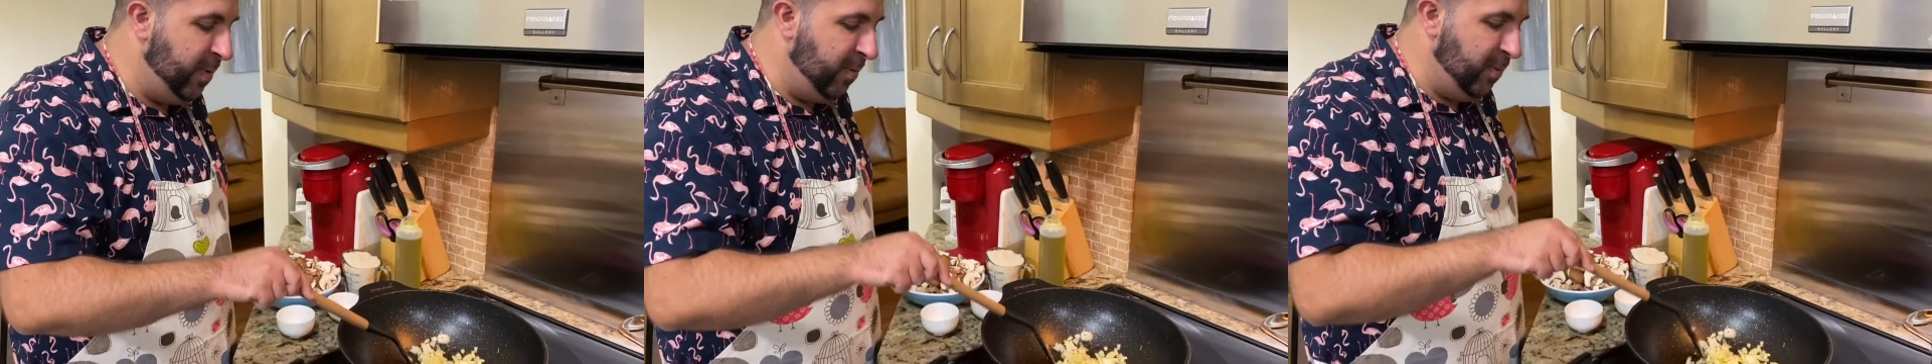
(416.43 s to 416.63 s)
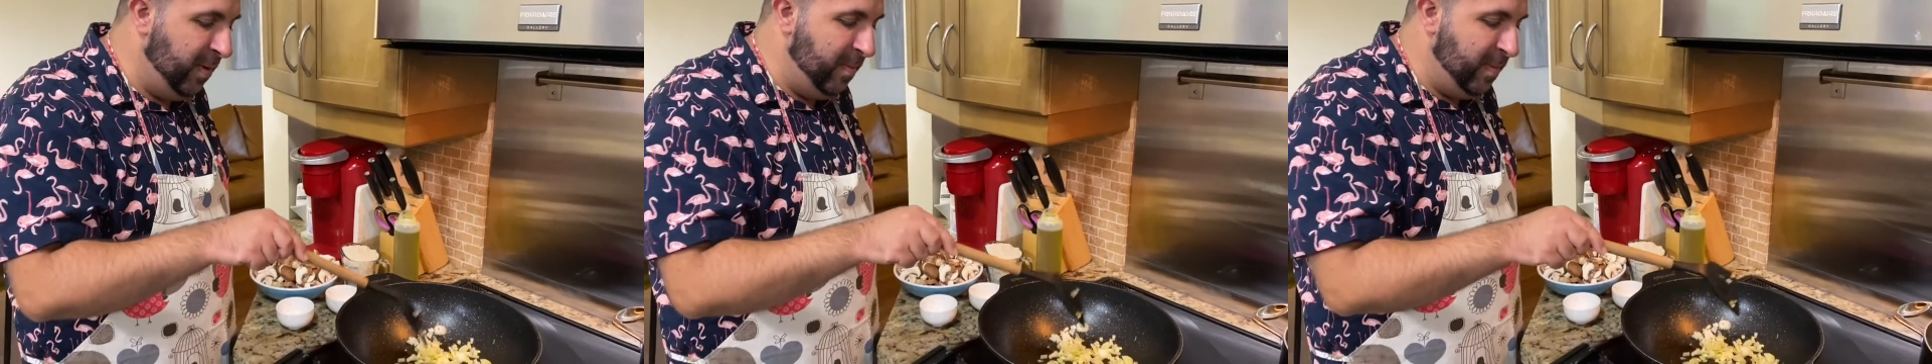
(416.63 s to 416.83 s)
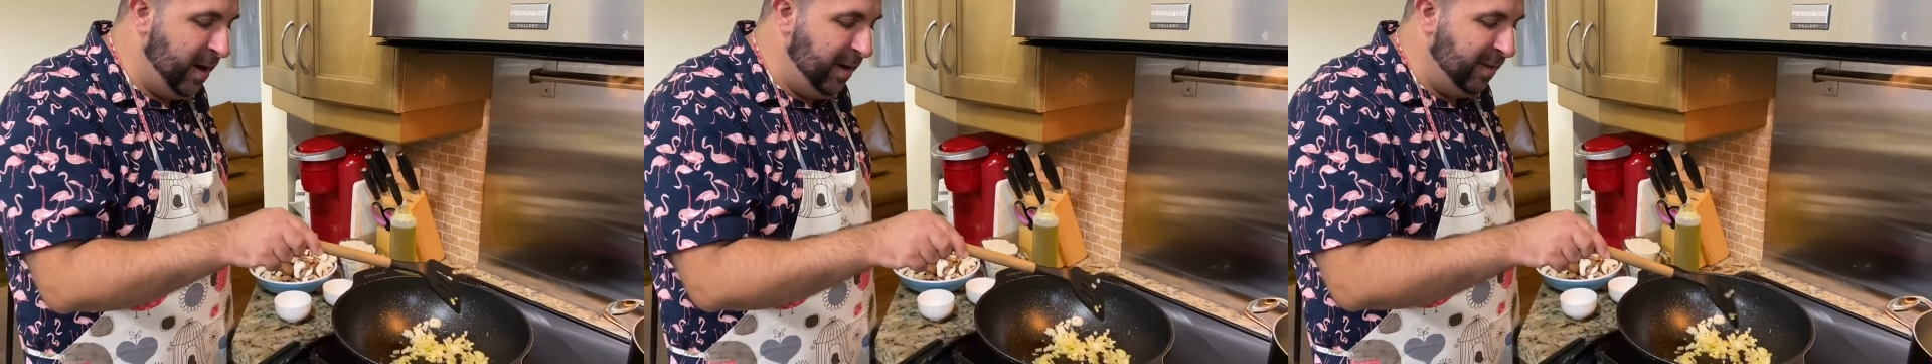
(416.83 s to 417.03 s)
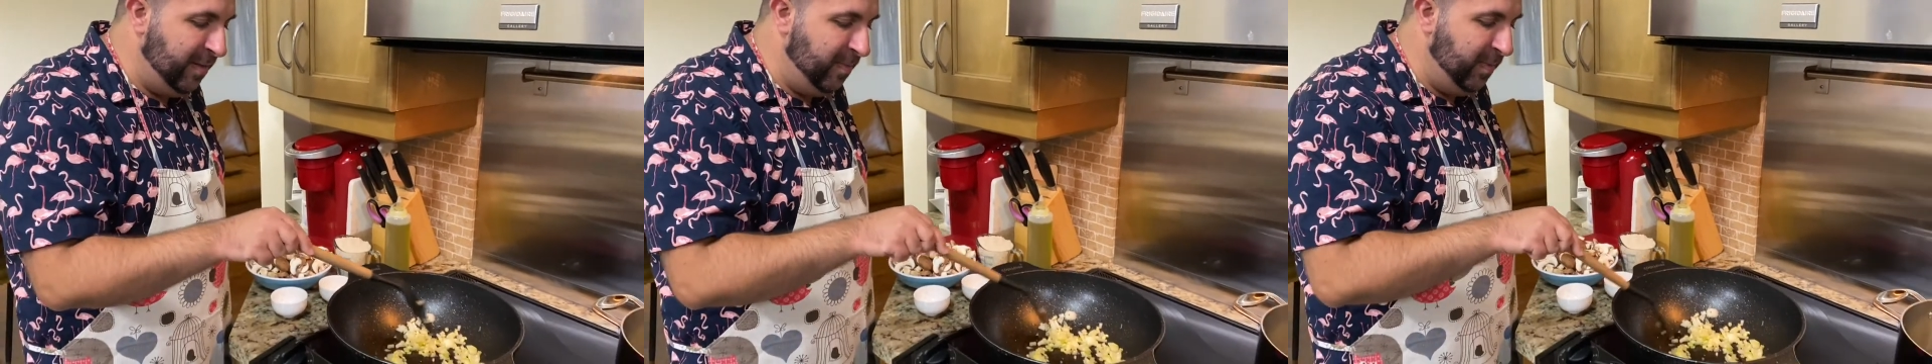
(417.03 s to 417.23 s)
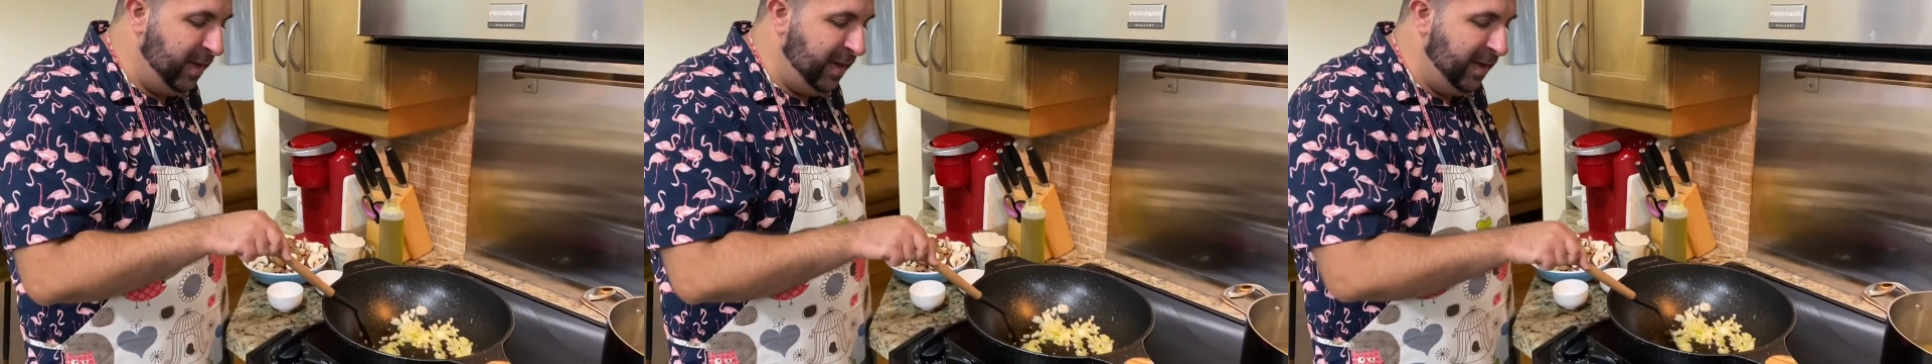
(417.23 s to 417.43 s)
it reminds
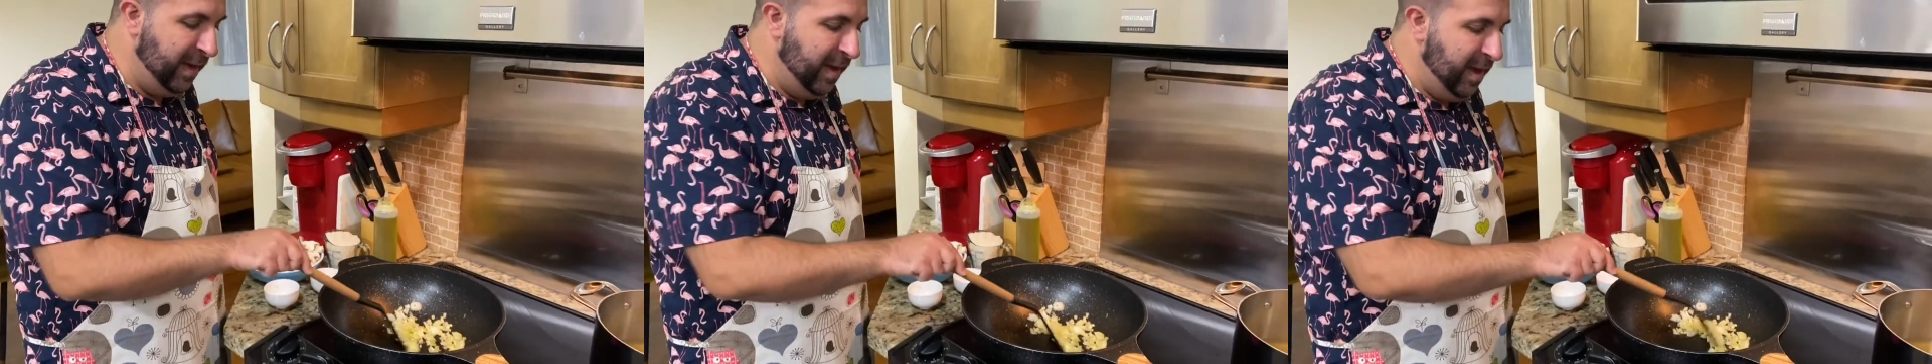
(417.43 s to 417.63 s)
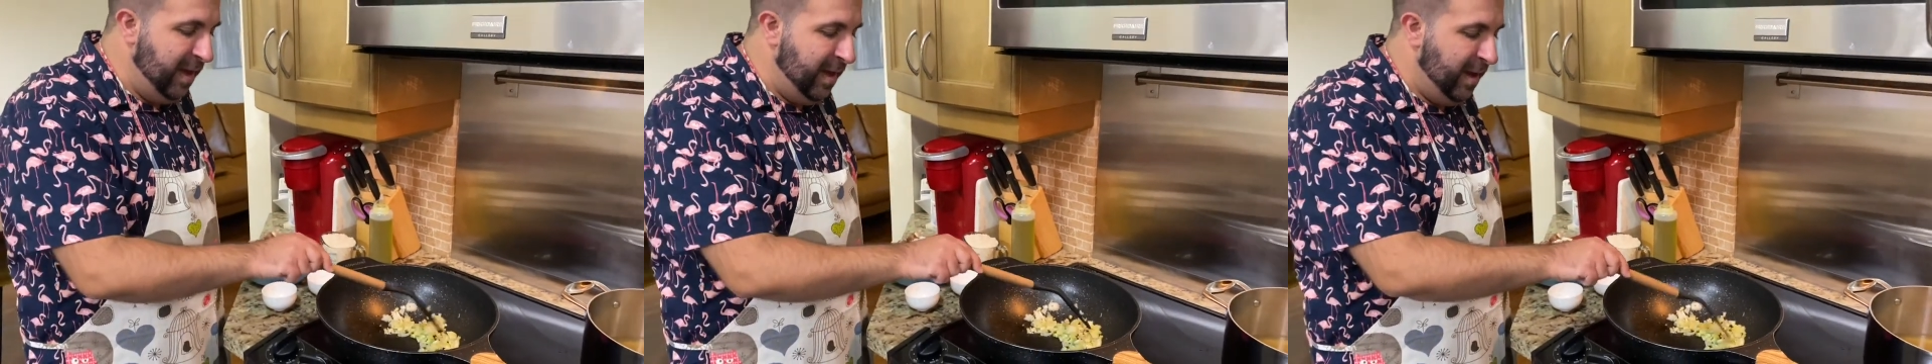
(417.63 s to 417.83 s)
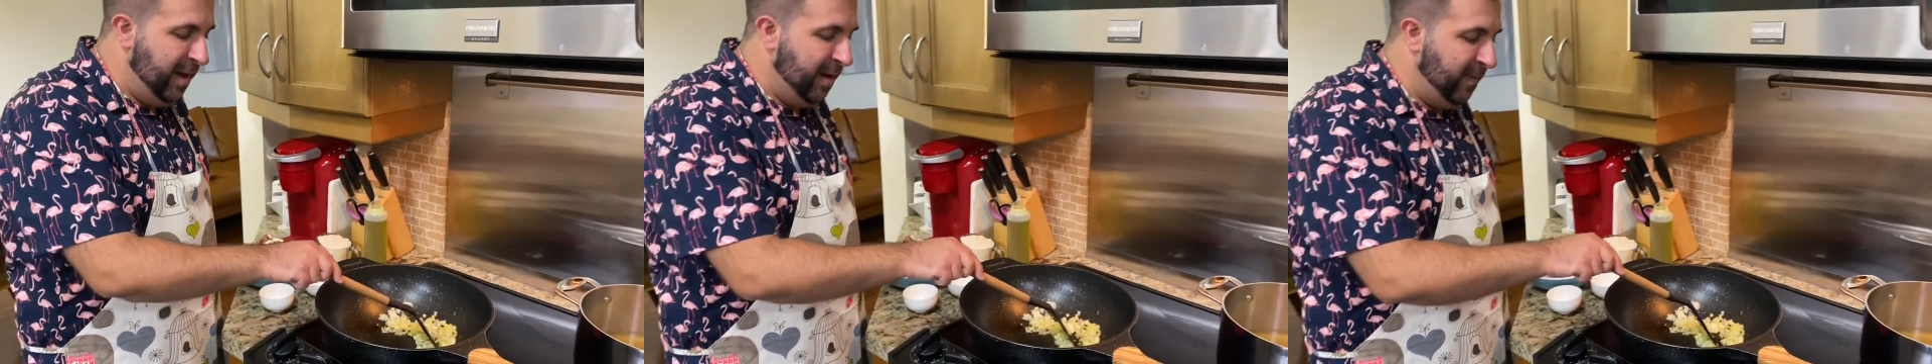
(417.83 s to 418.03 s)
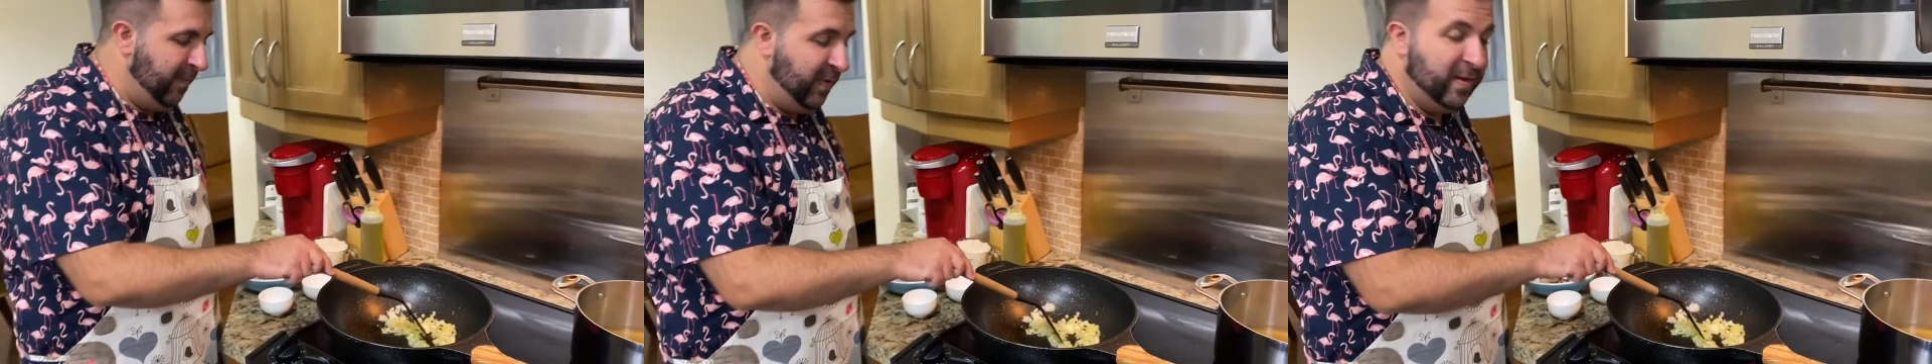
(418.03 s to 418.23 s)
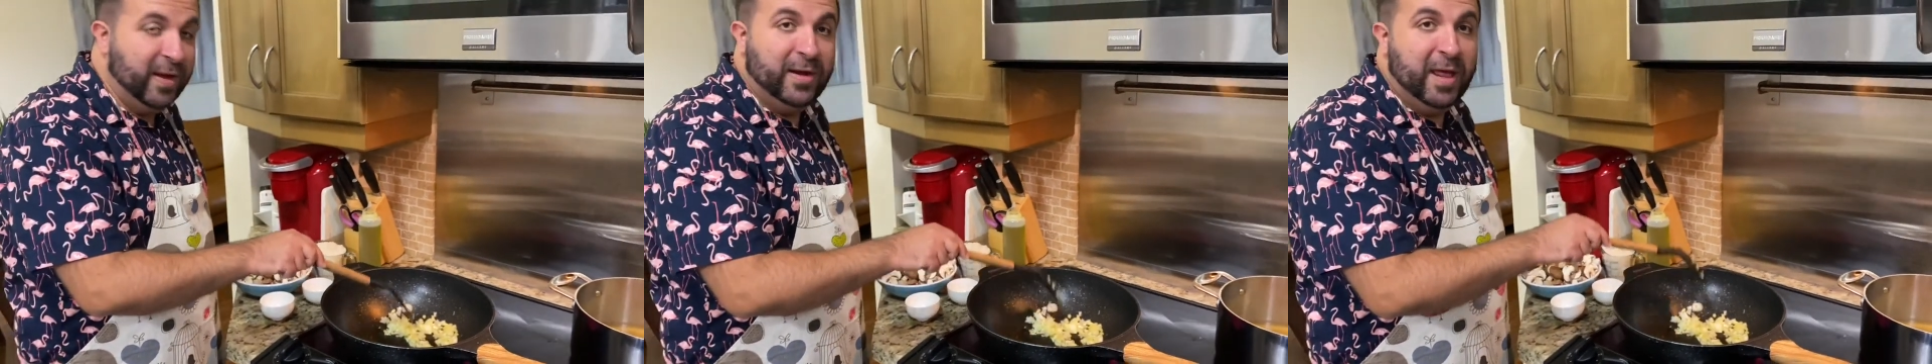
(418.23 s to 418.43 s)
me of
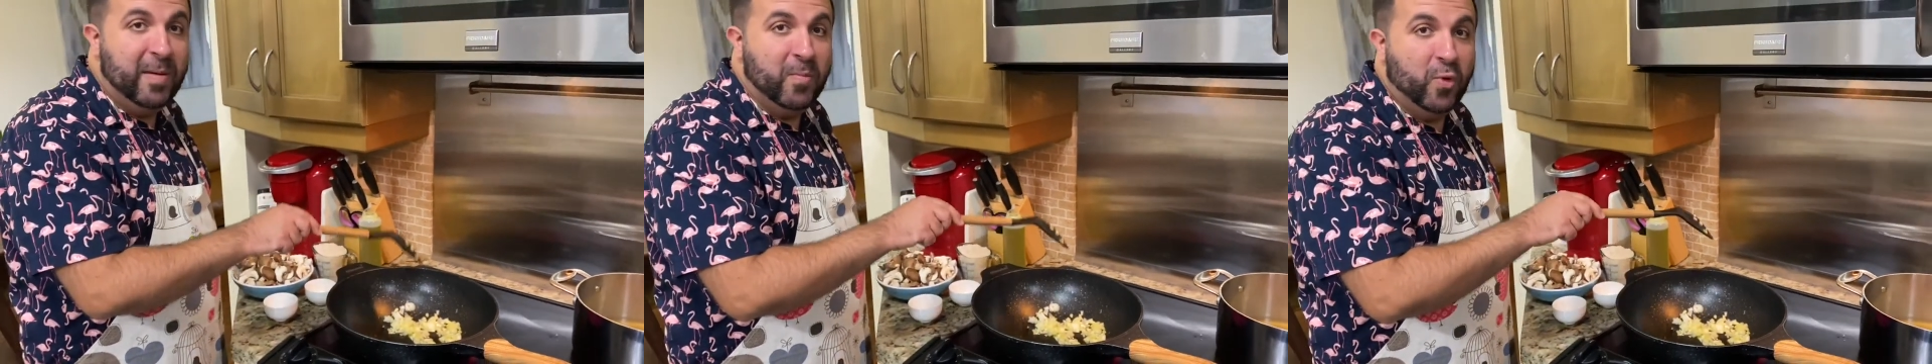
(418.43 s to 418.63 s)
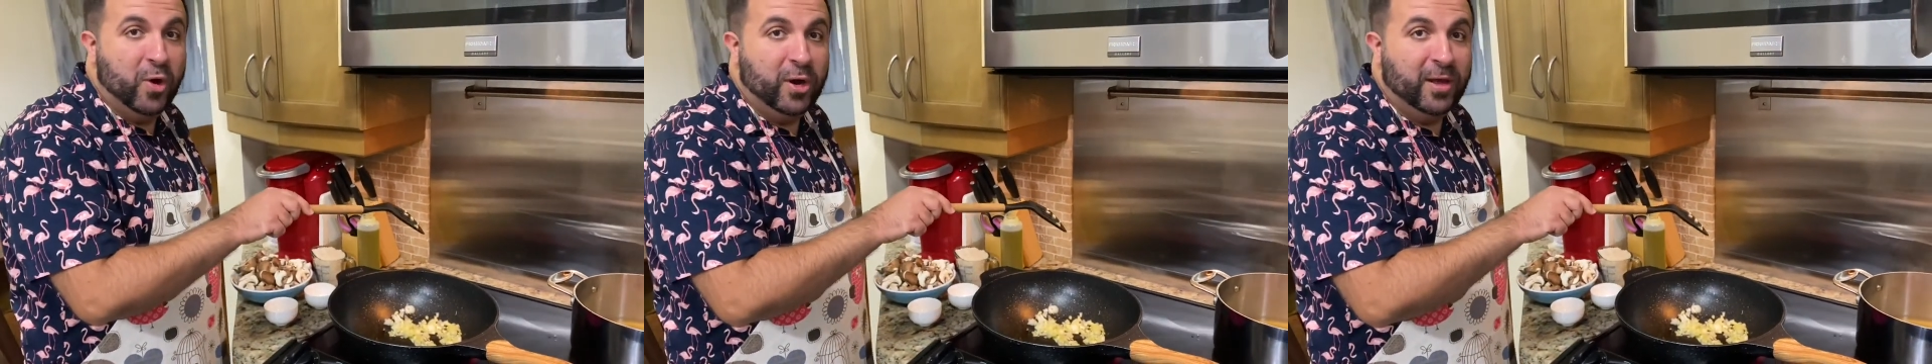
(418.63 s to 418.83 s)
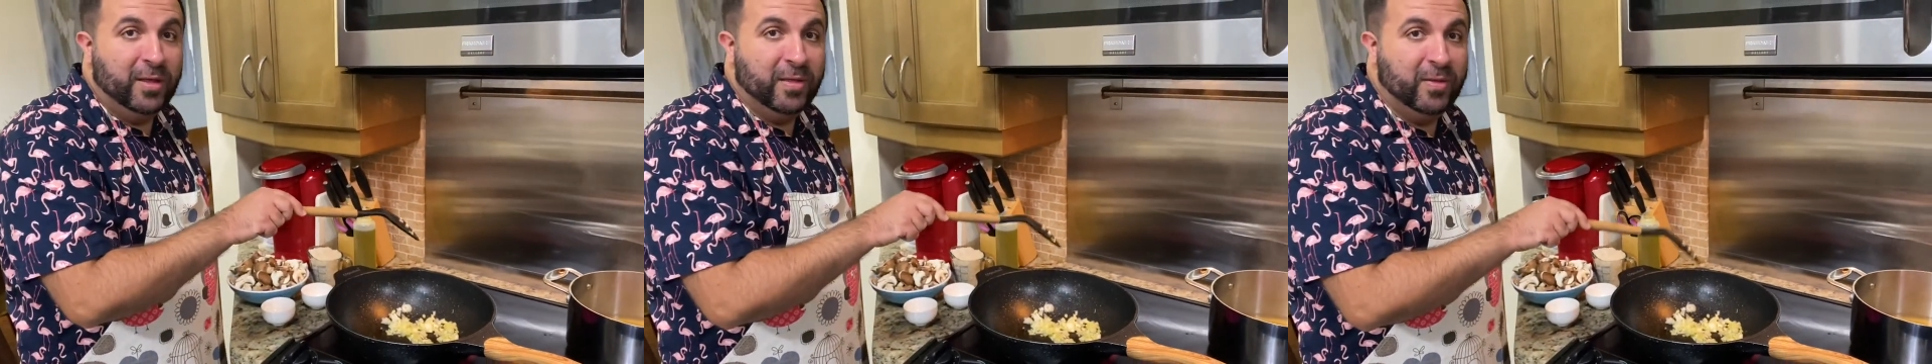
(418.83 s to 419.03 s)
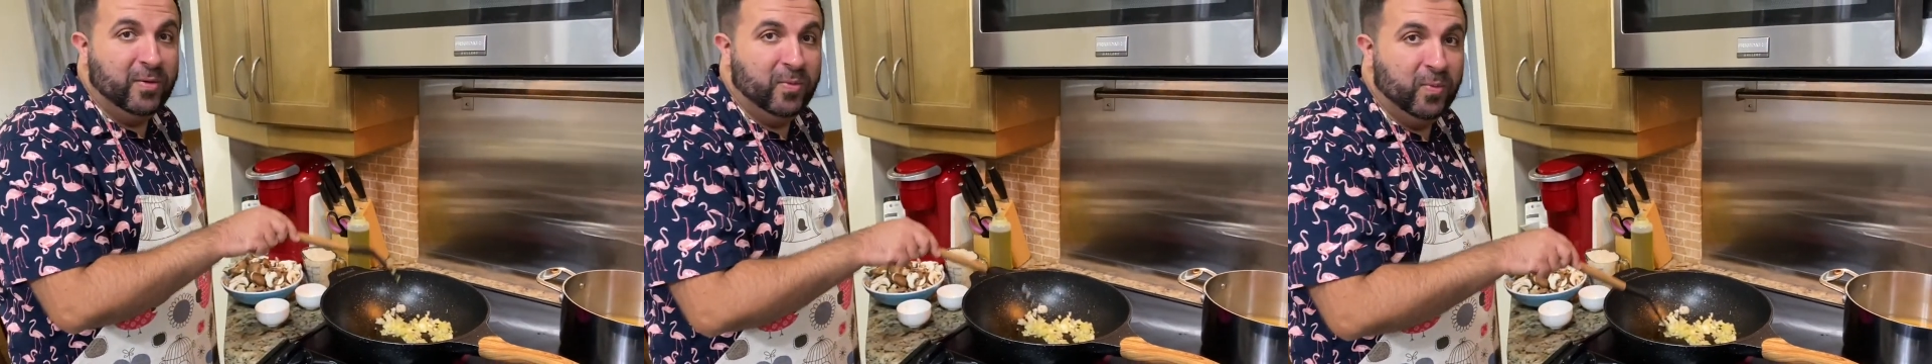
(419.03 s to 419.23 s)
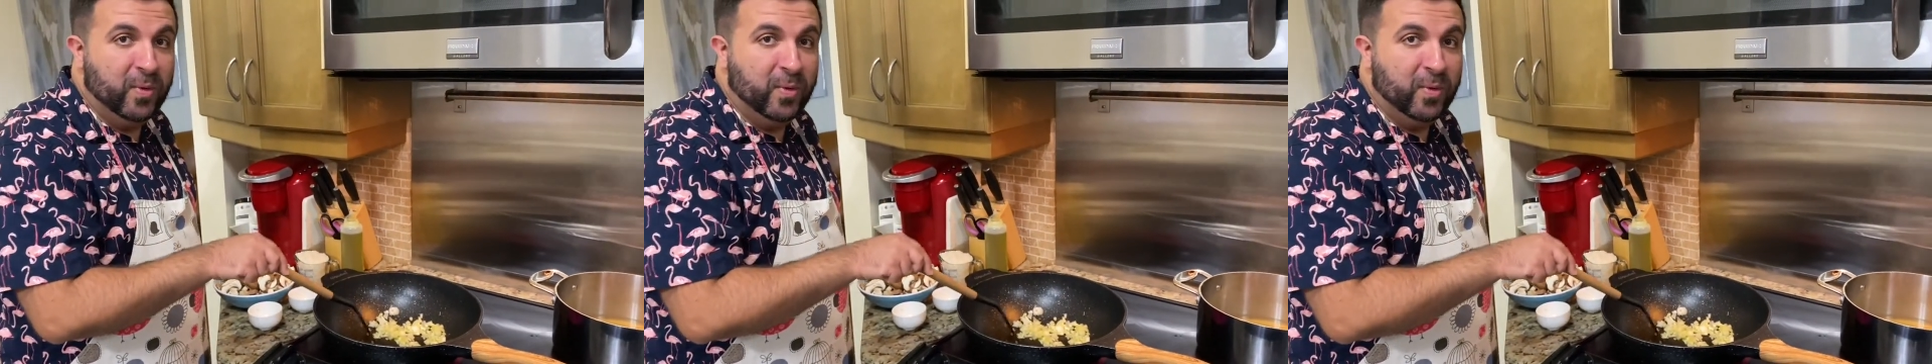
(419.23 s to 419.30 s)
Sunday mornings